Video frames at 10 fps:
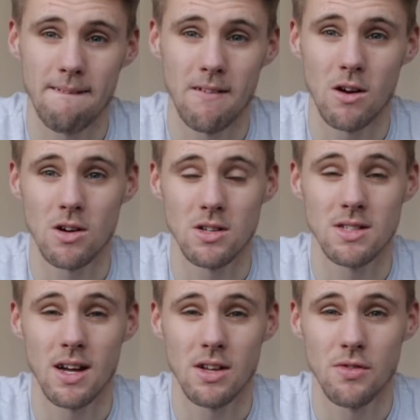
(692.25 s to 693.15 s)
you've got your
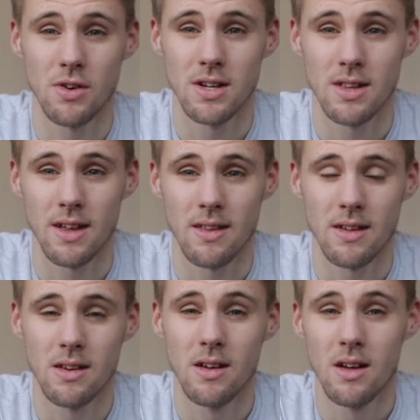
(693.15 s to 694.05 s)
stage 3 and that
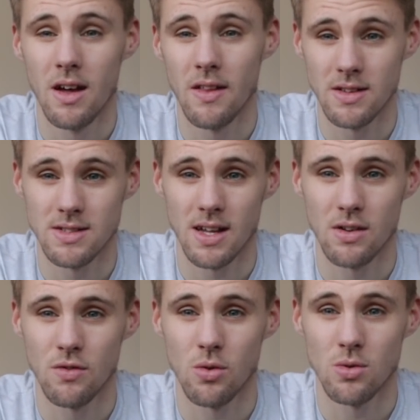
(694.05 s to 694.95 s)
then, and then
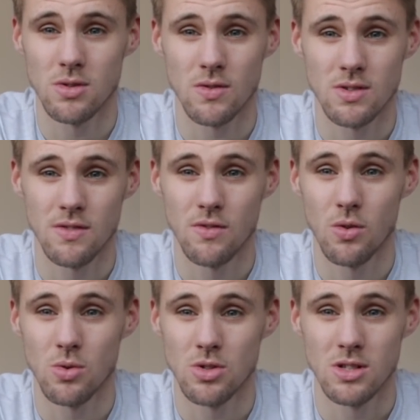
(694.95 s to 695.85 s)
stage 4 is obviously
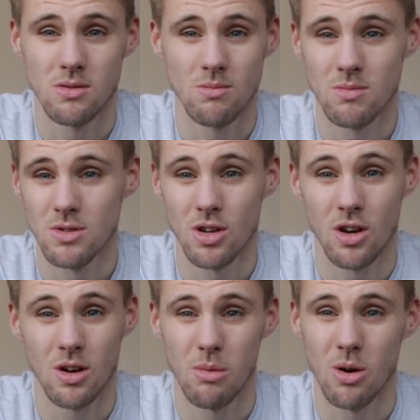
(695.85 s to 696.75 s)
forging
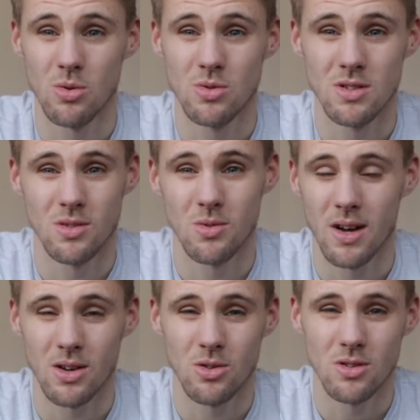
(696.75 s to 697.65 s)
turbos and all
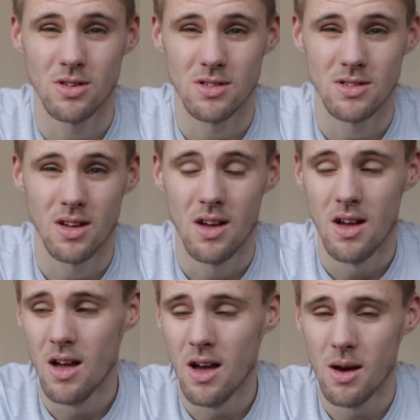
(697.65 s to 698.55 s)
that goodness,
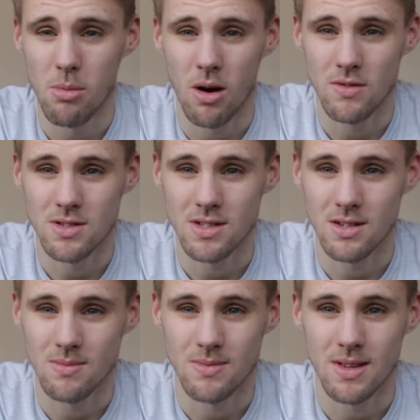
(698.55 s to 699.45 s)
but
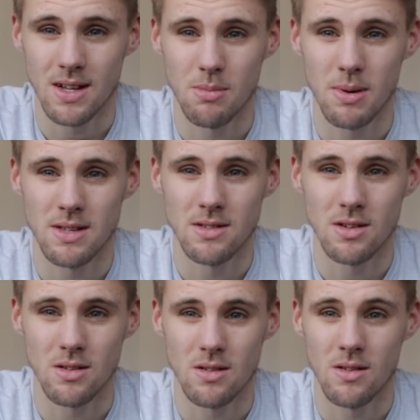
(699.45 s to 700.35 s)
obviously that depends
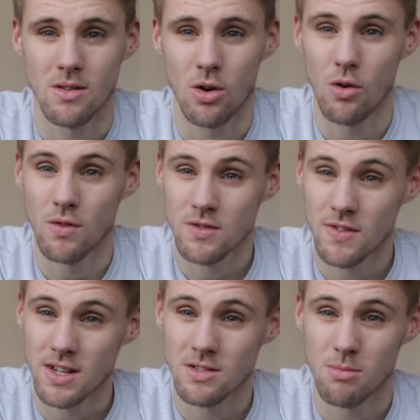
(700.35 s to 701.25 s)
on other
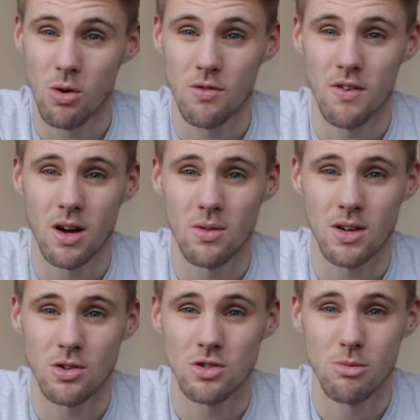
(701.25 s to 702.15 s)
things might fail
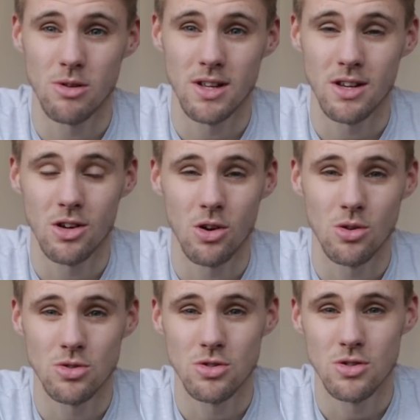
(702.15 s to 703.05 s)
then, because you might need a
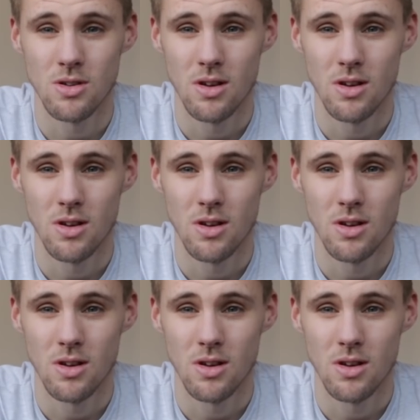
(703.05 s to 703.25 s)
clutch